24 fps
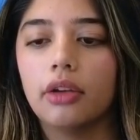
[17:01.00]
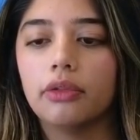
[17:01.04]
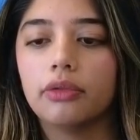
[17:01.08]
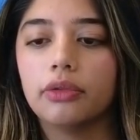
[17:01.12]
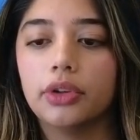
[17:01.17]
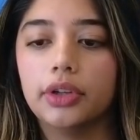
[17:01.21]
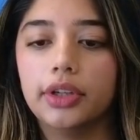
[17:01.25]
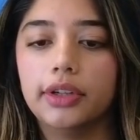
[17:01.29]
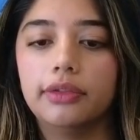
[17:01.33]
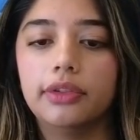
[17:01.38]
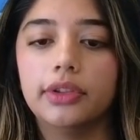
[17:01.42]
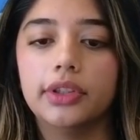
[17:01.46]

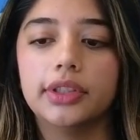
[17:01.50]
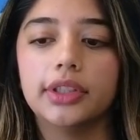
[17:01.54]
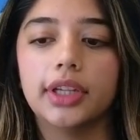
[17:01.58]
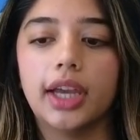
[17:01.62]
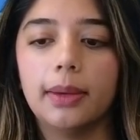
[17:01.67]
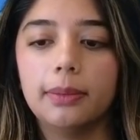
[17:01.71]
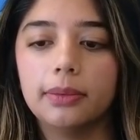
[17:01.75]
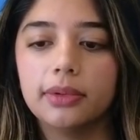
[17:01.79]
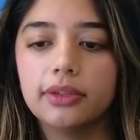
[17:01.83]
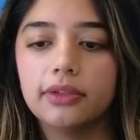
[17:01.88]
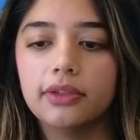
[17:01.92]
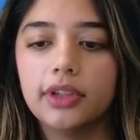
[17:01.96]
for different
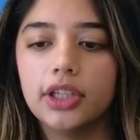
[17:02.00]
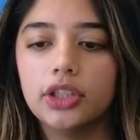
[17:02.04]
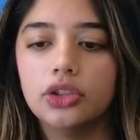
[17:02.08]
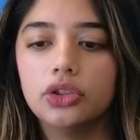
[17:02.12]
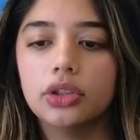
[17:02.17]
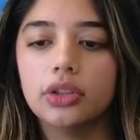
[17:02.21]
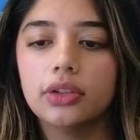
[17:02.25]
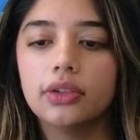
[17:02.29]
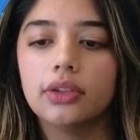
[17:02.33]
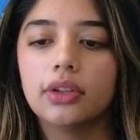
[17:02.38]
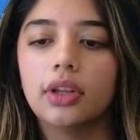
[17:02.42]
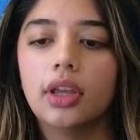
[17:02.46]
types of
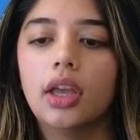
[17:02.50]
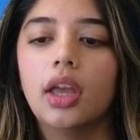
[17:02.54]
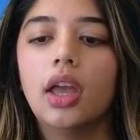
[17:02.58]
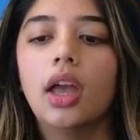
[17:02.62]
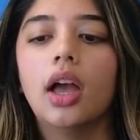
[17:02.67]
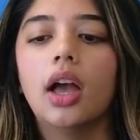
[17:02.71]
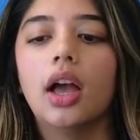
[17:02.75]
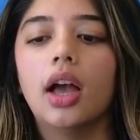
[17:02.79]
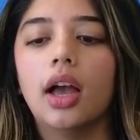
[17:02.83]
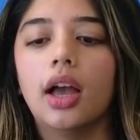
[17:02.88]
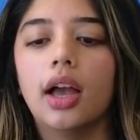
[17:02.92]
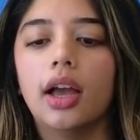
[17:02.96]
agents.
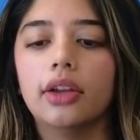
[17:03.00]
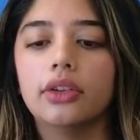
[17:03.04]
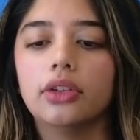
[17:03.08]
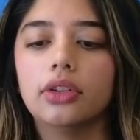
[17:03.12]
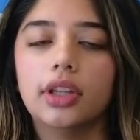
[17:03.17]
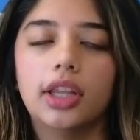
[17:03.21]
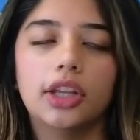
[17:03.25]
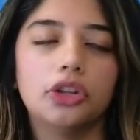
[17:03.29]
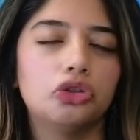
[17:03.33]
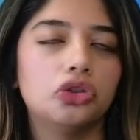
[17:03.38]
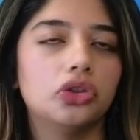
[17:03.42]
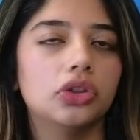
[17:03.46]
So
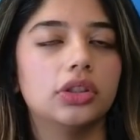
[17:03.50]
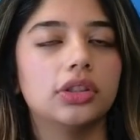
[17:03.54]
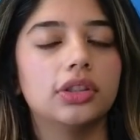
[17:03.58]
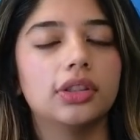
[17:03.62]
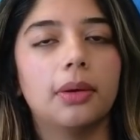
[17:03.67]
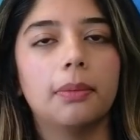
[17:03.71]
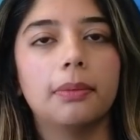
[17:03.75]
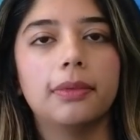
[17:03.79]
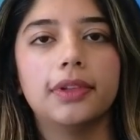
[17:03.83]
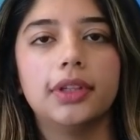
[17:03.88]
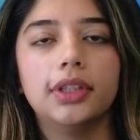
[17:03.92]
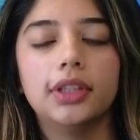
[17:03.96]
that's just
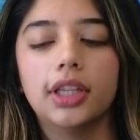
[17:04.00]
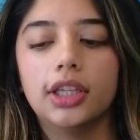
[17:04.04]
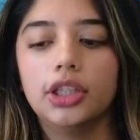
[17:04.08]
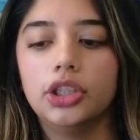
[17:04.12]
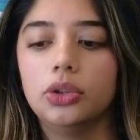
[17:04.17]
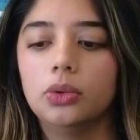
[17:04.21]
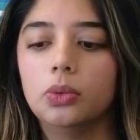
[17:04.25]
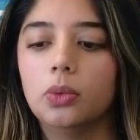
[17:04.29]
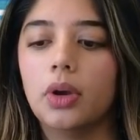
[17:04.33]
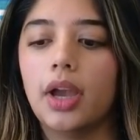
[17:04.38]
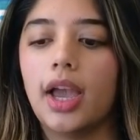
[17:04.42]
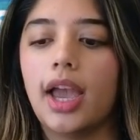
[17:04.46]
something that
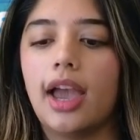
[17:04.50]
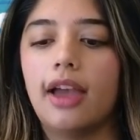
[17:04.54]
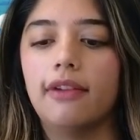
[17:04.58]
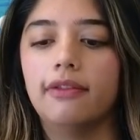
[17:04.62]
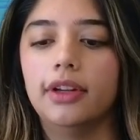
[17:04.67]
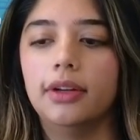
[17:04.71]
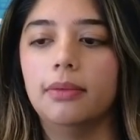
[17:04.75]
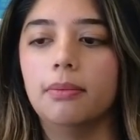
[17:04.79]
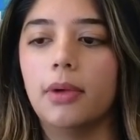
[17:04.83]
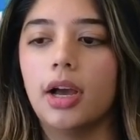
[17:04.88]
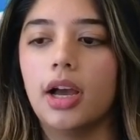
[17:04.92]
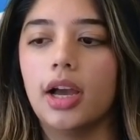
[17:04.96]
you
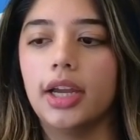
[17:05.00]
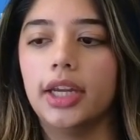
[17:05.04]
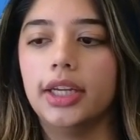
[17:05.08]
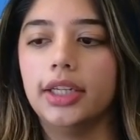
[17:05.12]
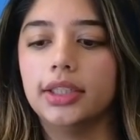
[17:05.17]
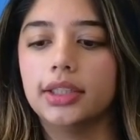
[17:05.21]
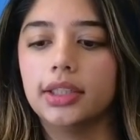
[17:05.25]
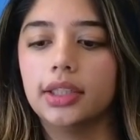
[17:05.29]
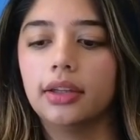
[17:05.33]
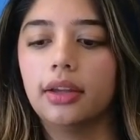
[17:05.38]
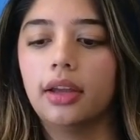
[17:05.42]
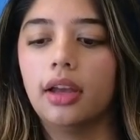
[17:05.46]
have in
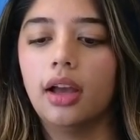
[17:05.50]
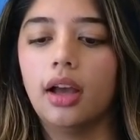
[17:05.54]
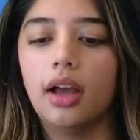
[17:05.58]
mind